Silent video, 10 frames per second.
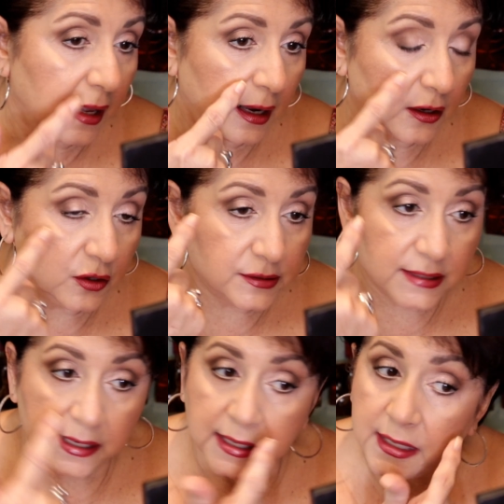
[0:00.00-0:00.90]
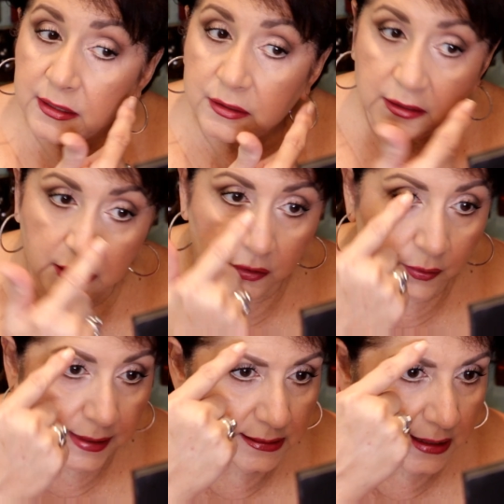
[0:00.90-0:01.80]
It looks like it, you
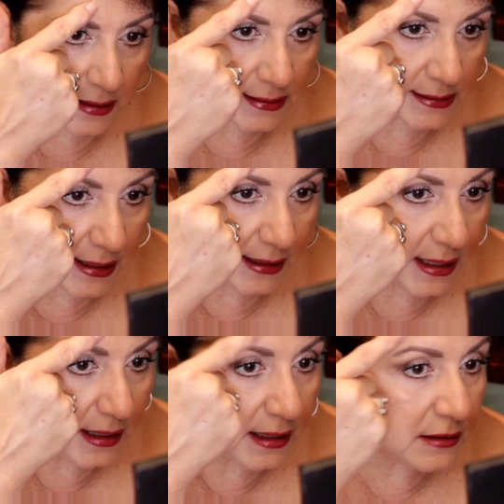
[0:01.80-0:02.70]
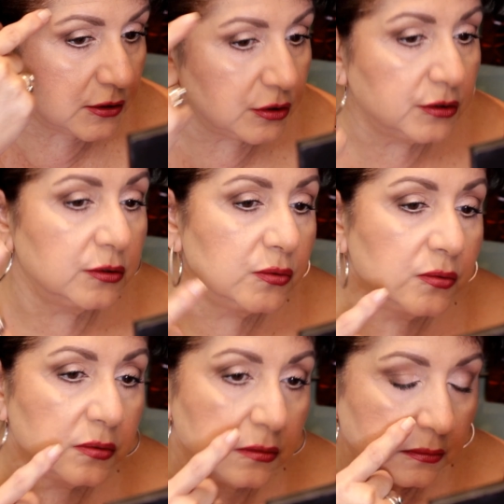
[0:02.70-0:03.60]
know, it's not sinking
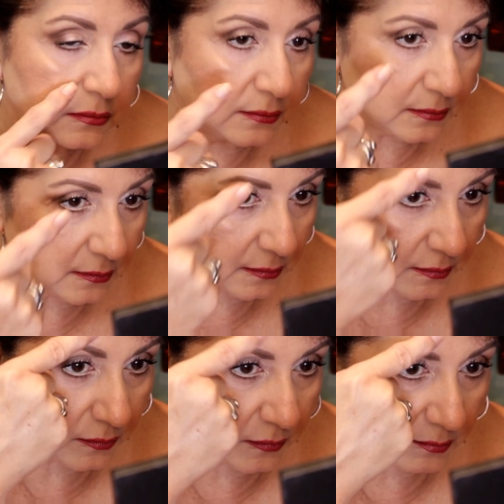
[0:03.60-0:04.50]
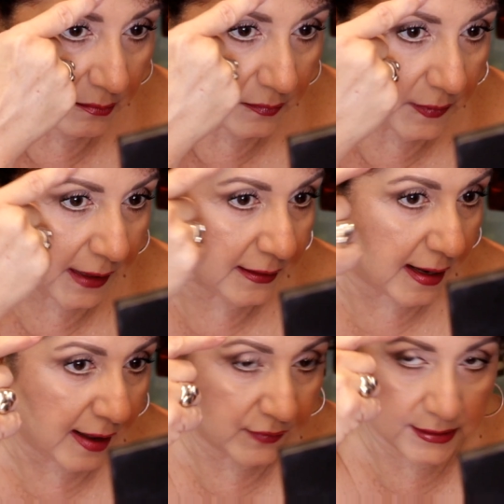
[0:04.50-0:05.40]
into, like
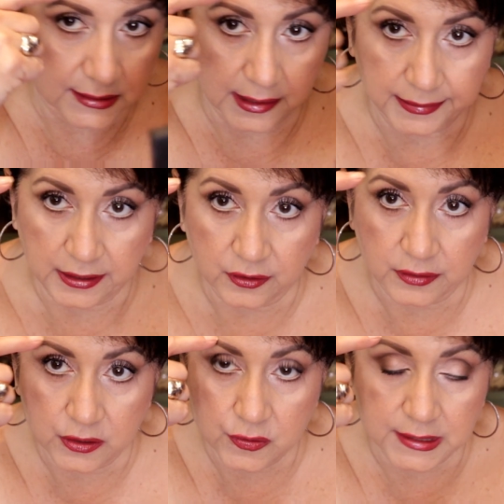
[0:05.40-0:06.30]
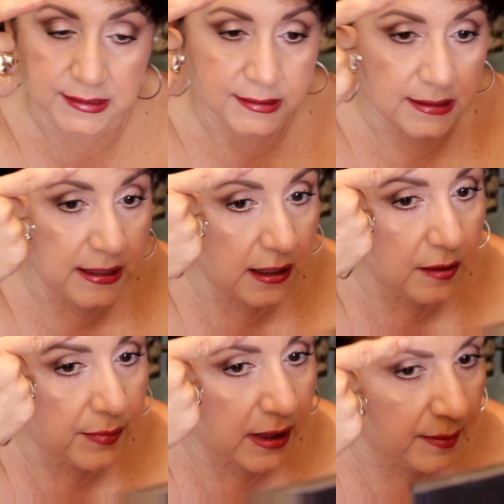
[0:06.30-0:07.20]
I have this line here that you can see
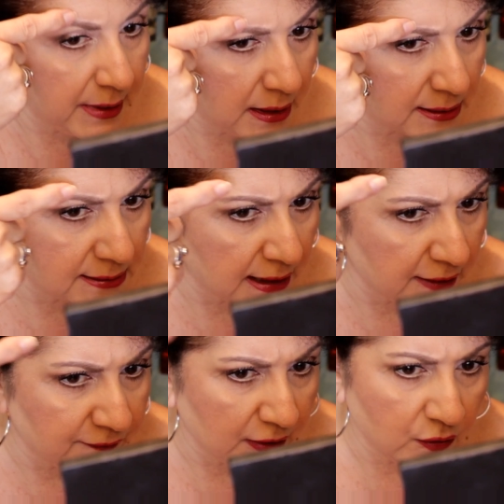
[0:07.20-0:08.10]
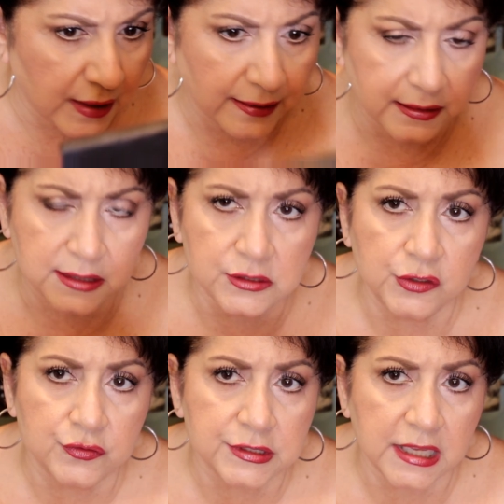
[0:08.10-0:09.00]
it, but I mean, it's like if I go like this,
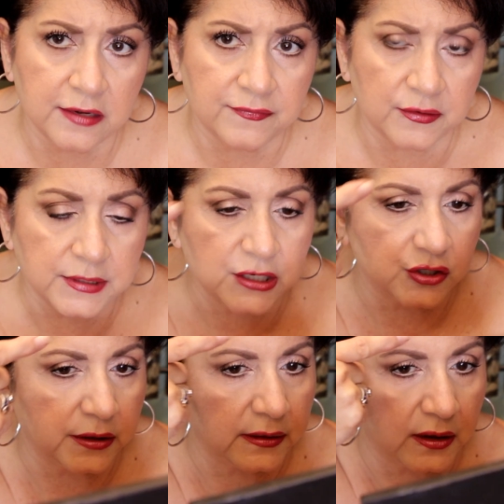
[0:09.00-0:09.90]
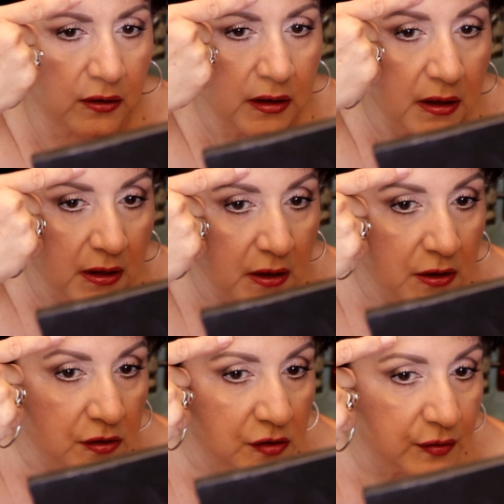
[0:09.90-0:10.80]
you don't see any foundation in there.
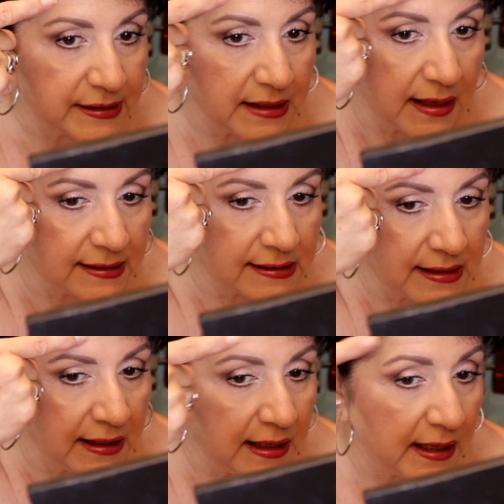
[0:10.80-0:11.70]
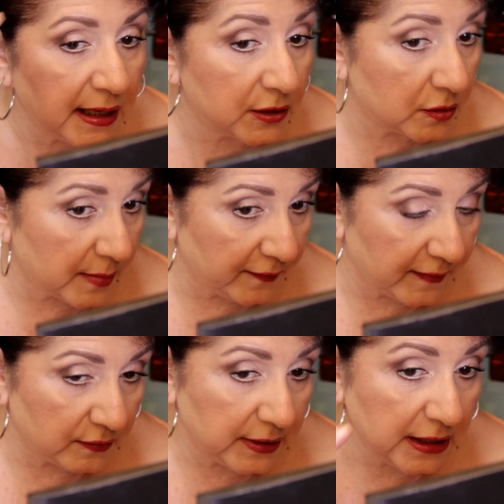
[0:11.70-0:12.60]
So it's not sinking into my
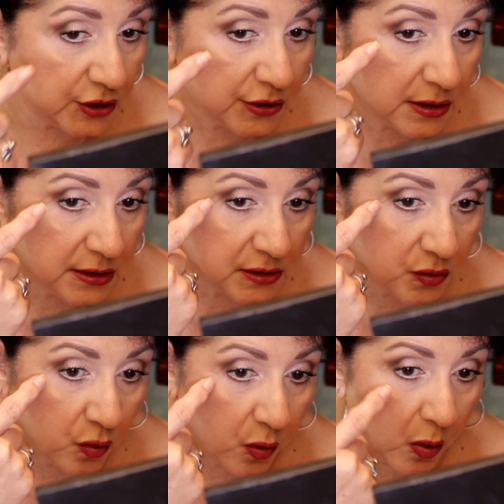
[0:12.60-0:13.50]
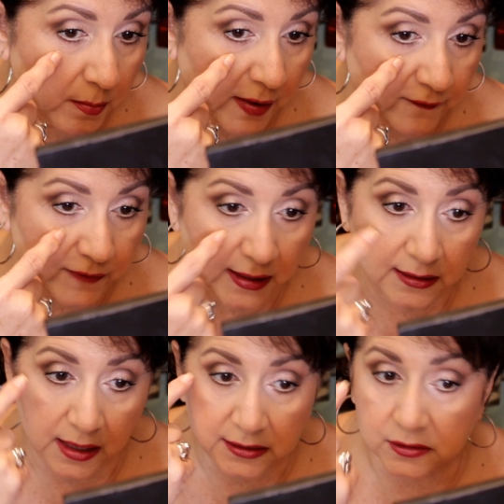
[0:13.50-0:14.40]
foundations or my
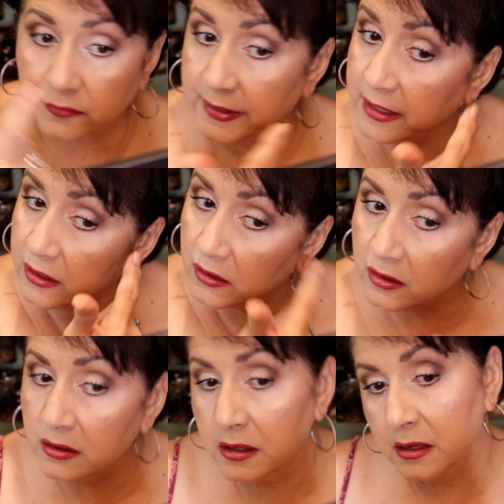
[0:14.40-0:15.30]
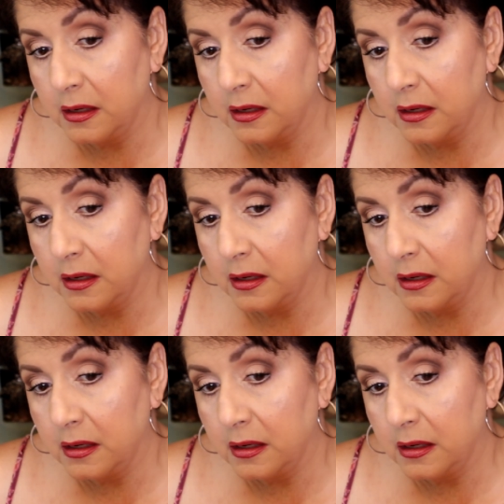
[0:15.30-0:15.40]
fine lines over here.